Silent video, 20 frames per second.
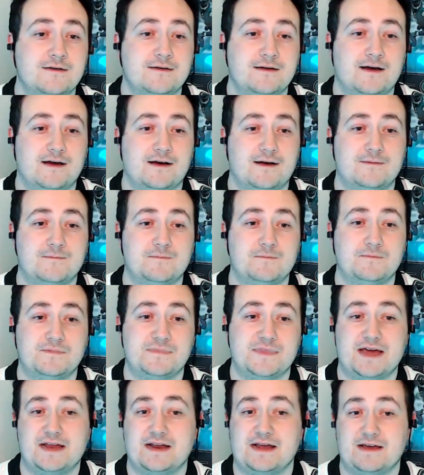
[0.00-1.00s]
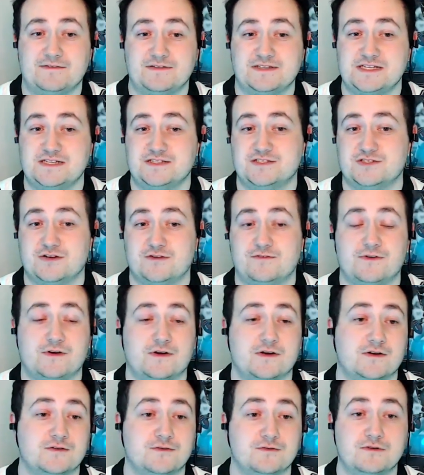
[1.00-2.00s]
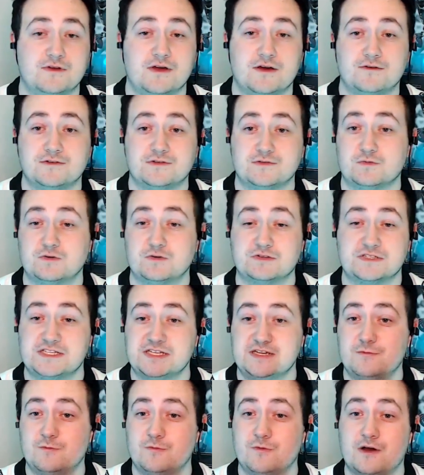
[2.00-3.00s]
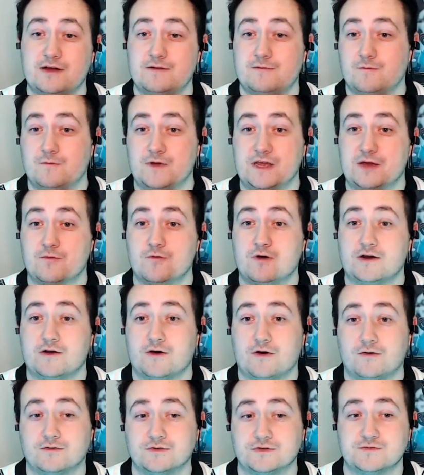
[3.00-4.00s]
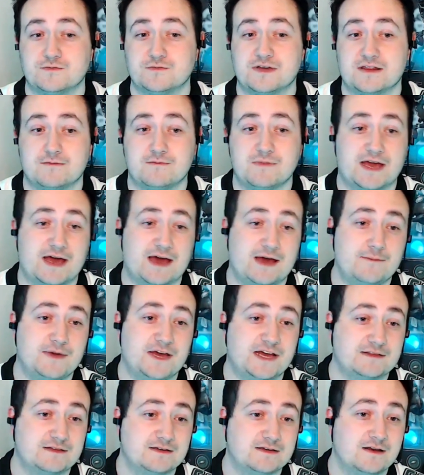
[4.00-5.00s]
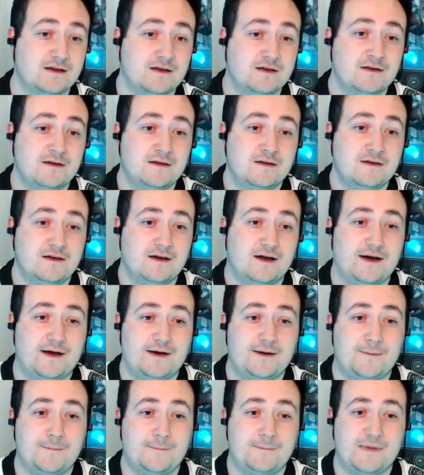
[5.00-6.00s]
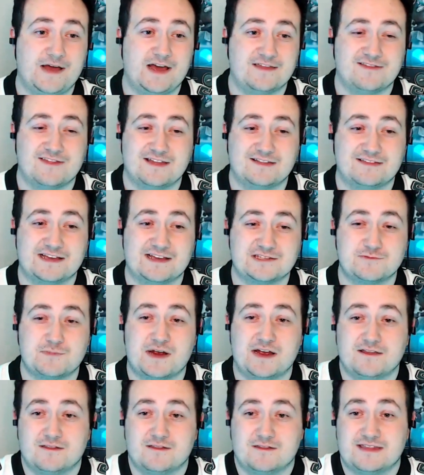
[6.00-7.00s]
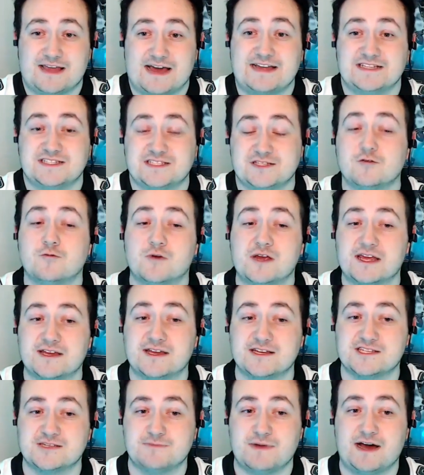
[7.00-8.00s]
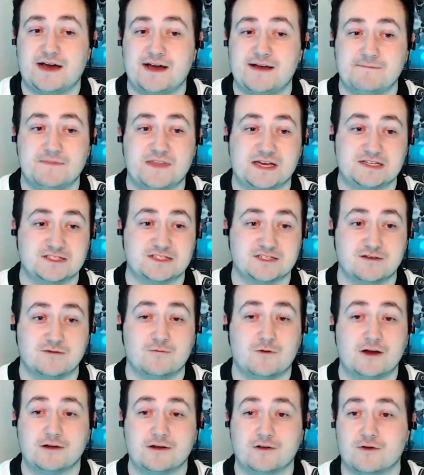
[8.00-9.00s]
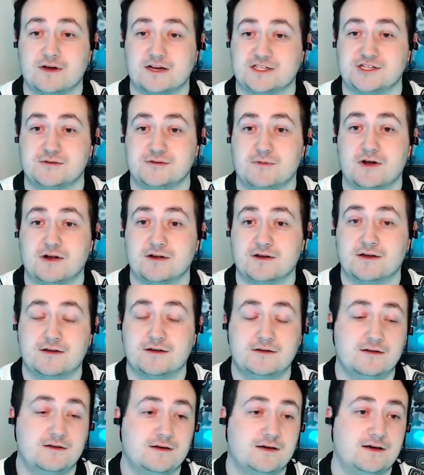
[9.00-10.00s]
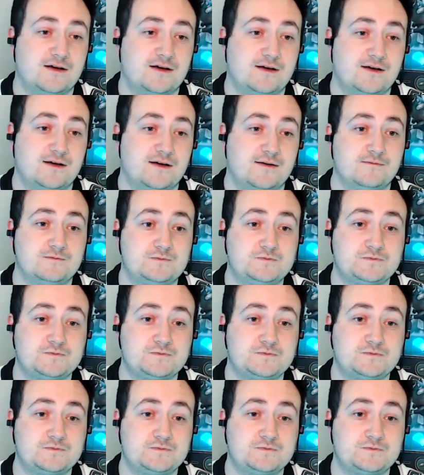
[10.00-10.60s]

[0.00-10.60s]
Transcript: um, that I've seen so far. Who knows? We'll see what week one holds with Mekhi Becton. Um, I think that's probably that is the weakest spot. That is the one question mark. Um,